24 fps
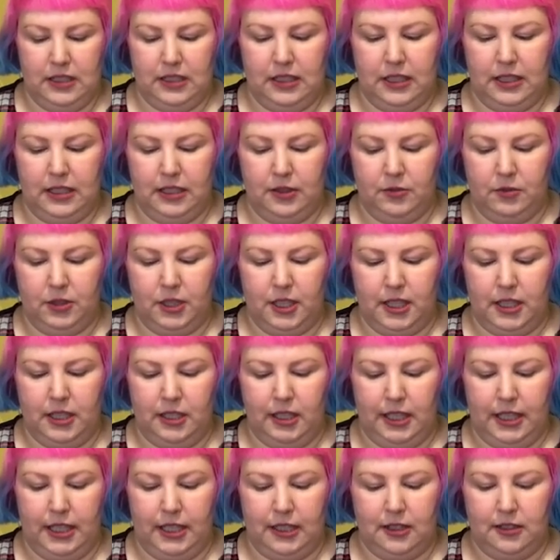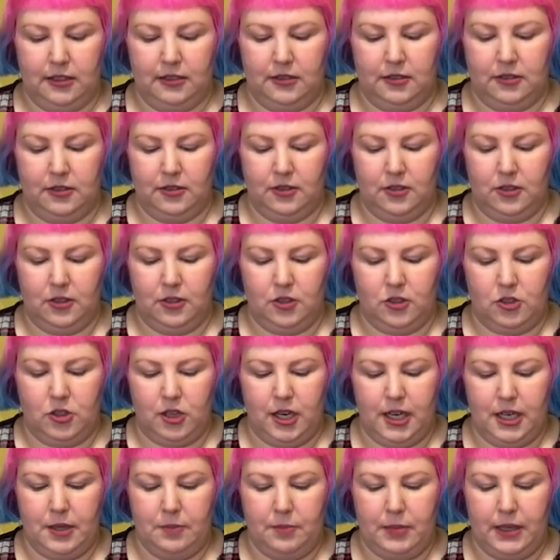when I like
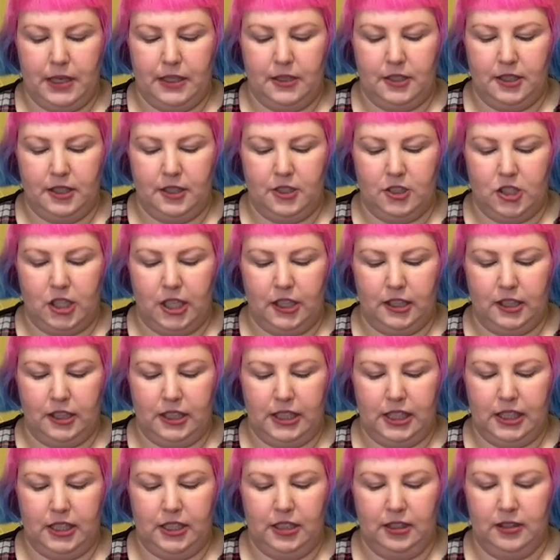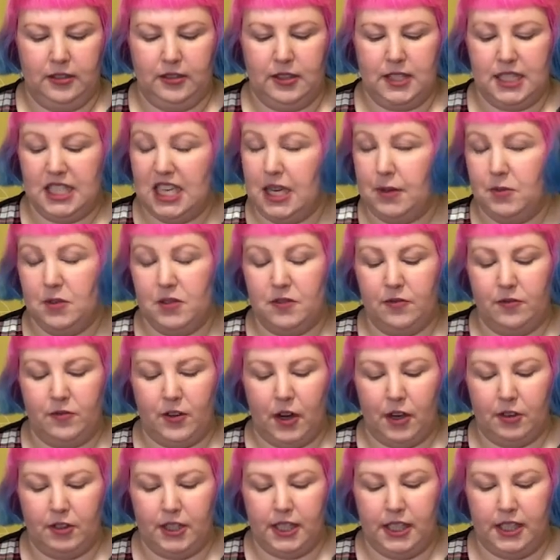try to bend it gently. Seems
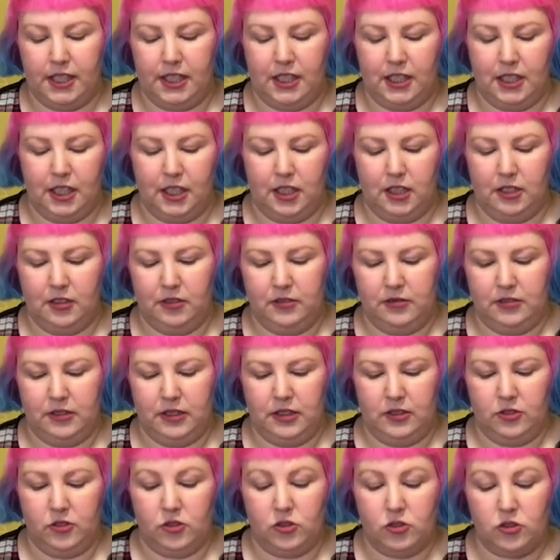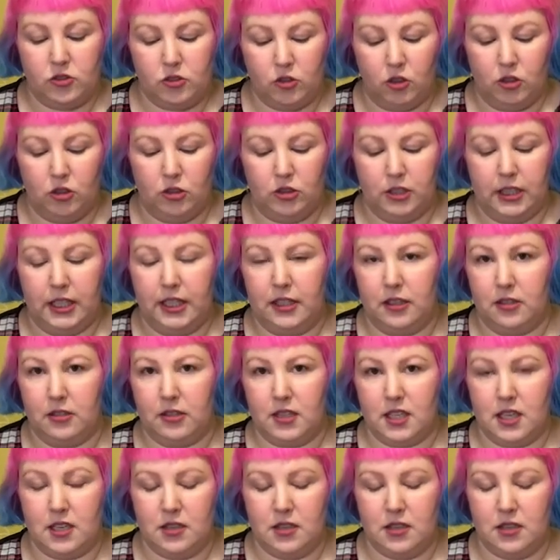very strong and